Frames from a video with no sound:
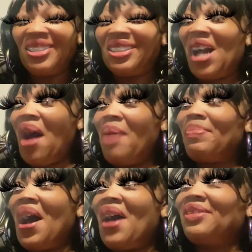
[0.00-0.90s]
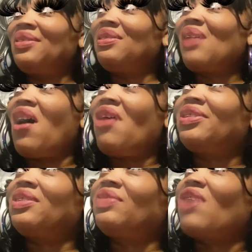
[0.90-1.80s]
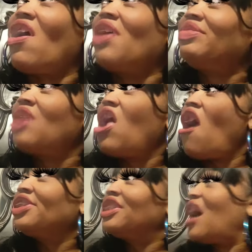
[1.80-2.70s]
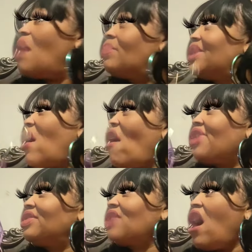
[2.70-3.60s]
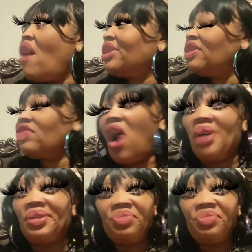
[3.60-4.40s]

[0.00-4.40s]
Come on over, come on over,